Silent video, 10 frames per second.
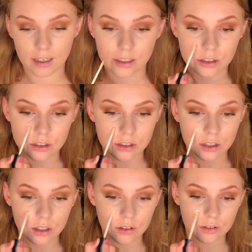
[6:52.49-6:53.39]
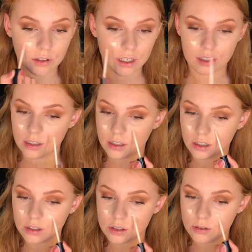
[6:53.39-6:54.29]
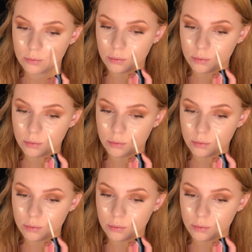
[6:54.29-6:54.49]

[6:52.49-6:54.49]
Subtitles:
and just go right here to